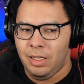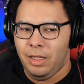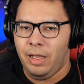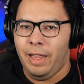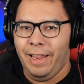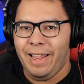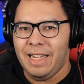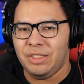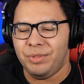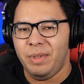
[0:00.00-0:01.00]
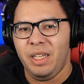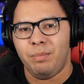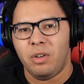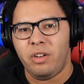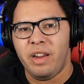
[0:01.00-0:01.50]
Hey guys, it's me,
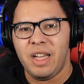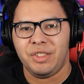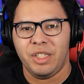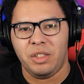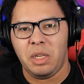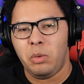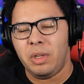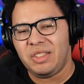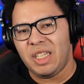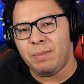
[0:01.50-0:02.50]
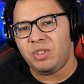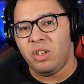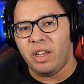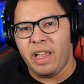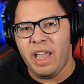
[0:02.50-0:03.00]
Procrast, here today with next episode
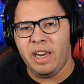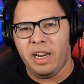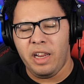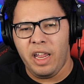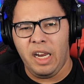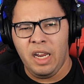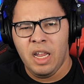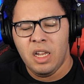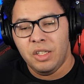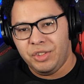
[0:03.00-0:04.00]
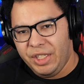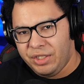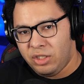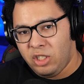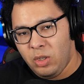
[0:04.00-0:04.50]
of NNA
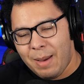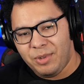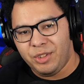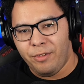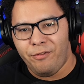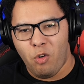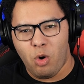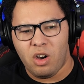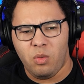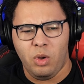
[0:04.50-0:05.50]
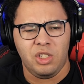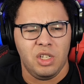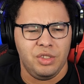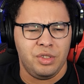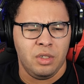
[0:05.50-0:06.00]
Season 2, Episode 4, which
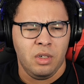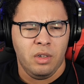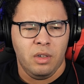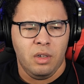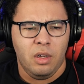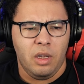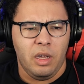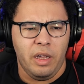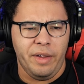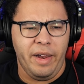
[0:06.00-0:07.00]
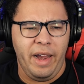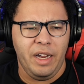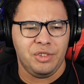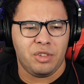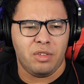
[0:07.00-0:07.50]
is
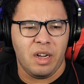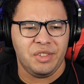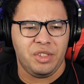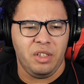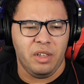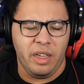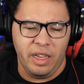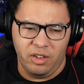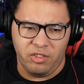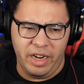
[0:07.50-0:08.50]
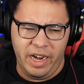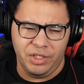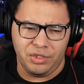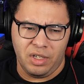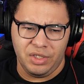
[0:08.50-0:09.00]
Hands Across
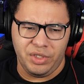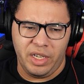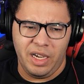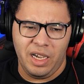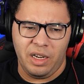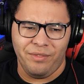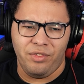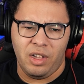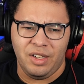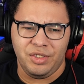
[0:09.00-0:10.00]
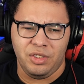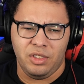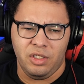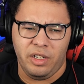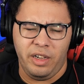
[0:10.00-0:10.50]
Ed and Floss
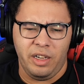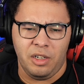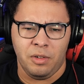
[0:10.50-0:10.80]
Your Ed,